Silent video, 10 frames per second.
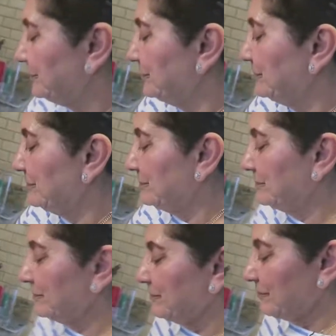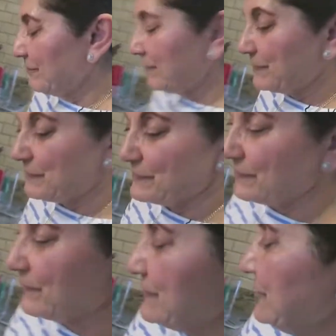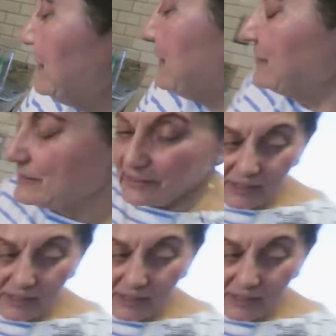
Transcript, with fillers: Get a bowl out. We're gonna start putting it